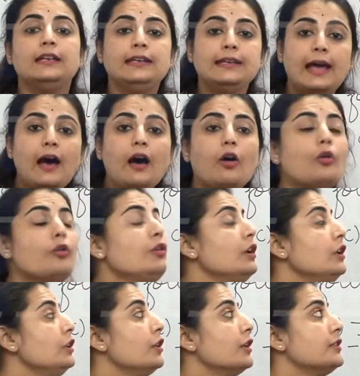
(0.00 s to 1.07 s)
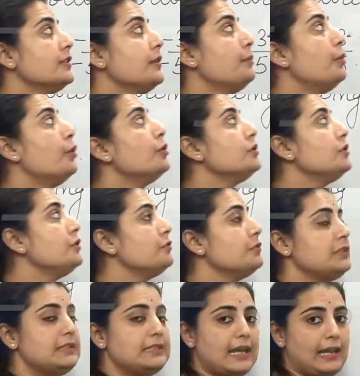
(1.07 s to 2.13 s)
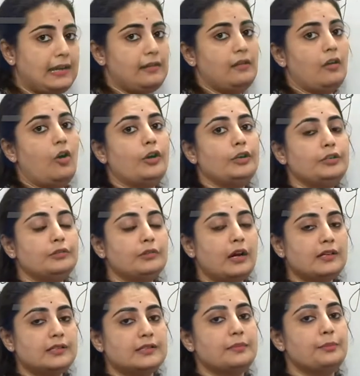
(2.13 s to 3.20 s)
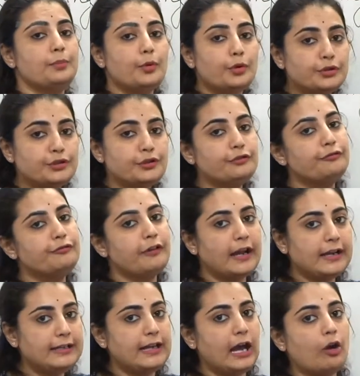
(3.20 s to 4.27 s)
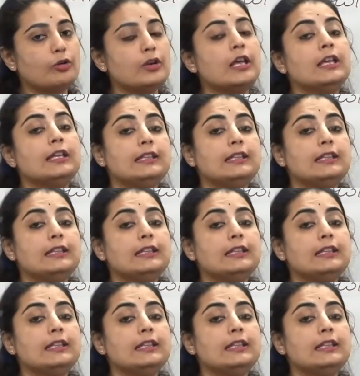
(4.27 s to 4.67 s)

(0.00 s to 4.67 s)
Now you are supposed to tell or you are supposed to find out